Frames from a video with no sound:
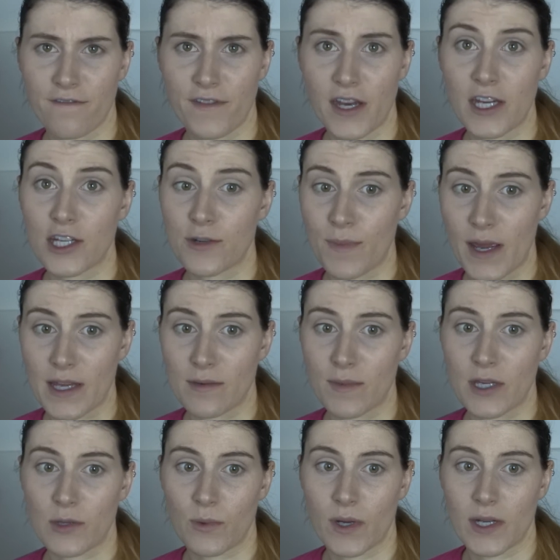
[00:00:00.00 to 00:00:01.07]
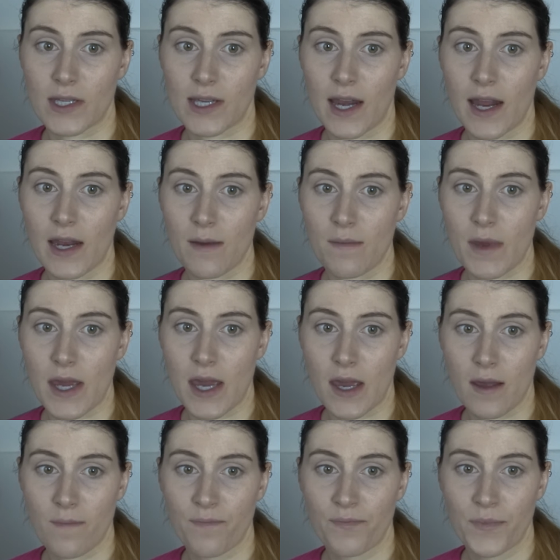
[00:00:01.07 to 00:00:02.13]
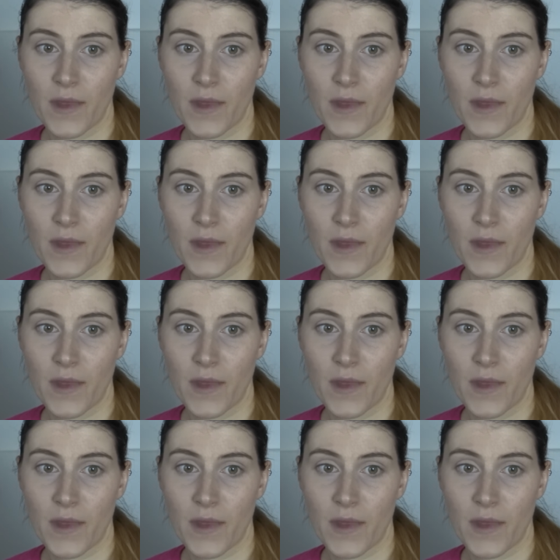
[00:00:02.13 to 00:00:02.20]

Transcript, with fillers: Finished basement is what it's going to end up being.